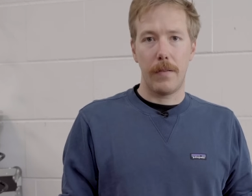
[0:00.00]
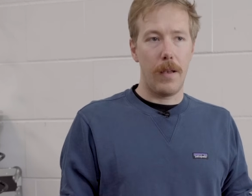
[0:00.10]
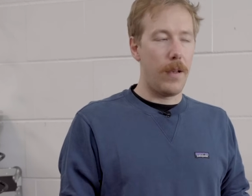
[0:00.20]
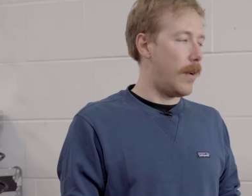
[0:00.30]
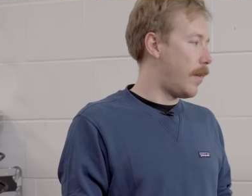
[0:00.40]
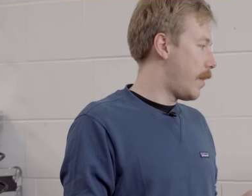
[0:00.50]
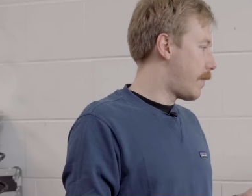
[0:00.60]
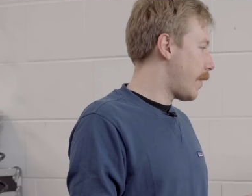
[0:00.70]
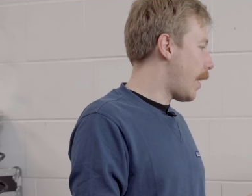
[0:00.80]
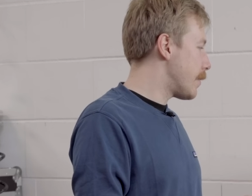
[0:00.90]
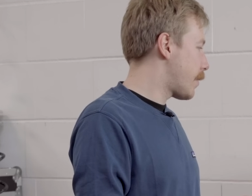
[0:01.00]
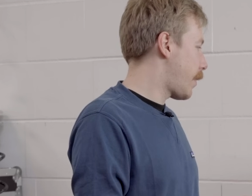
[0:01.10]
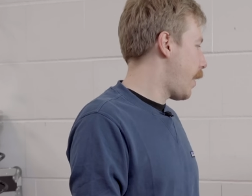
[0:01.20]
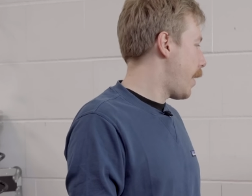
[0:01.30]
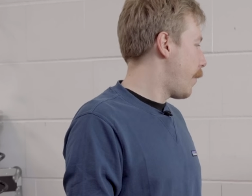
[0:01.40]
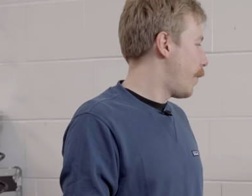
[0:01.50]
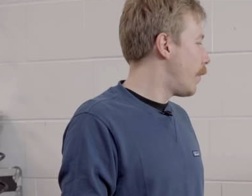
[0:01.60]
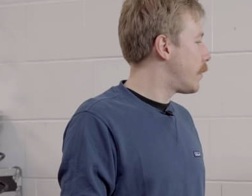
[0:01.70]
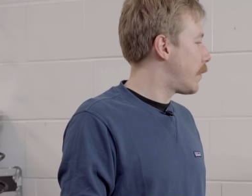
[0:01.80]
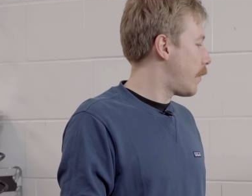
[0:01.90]
Uh, it's as reliable
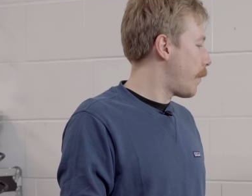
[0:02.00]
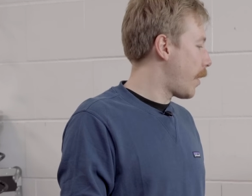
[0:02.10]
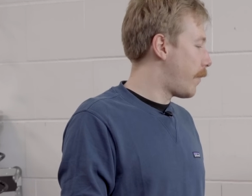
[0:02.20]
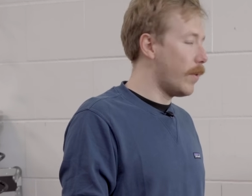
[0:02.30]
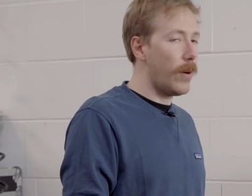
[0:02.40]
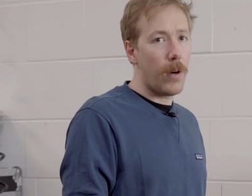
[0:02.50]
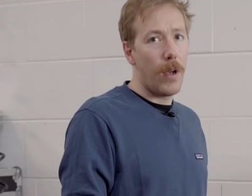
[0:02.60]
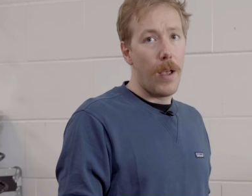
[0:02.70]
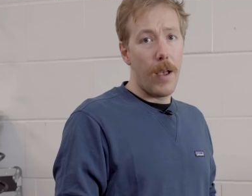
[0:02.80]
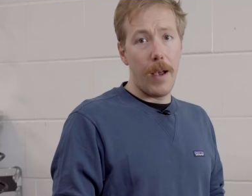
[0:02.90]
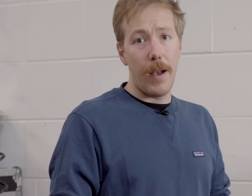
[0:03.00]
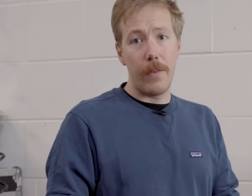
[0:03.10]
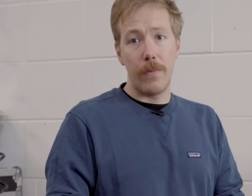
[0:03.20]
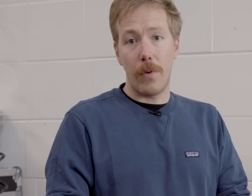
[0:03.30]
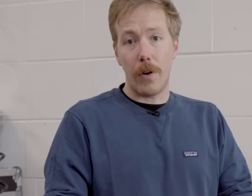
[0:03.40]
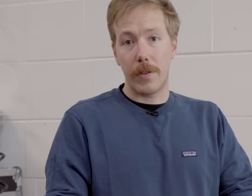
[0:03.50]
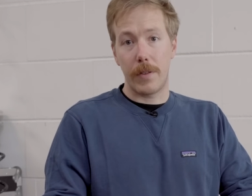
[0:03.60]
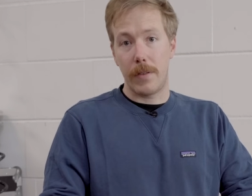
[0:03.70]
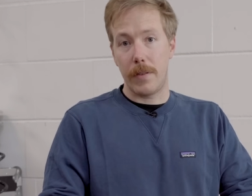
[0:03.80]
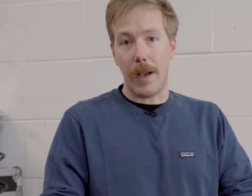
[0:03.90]
as the MK4 and
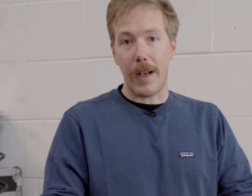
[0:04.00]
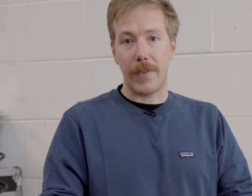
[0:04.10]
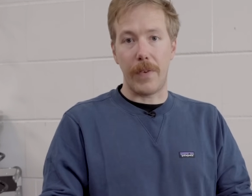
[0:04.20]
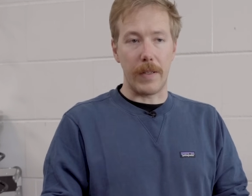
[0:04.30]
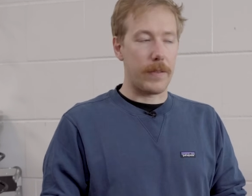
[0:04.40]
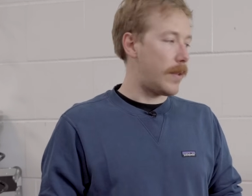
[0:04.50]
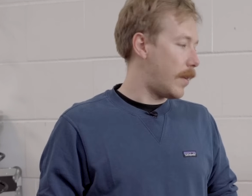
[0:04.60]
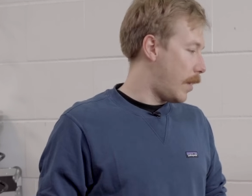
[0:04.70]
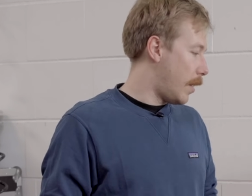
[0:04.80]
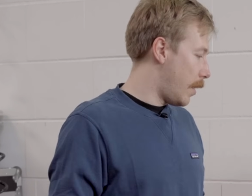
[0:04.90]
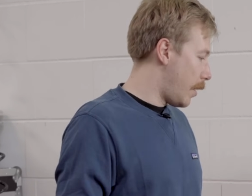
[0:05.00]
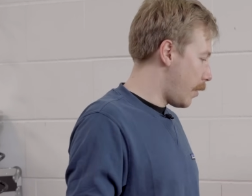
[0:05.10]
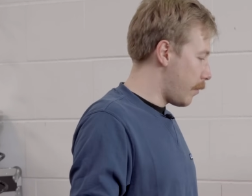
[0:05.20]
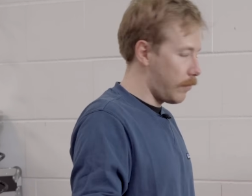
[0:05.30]
works as fast, uh,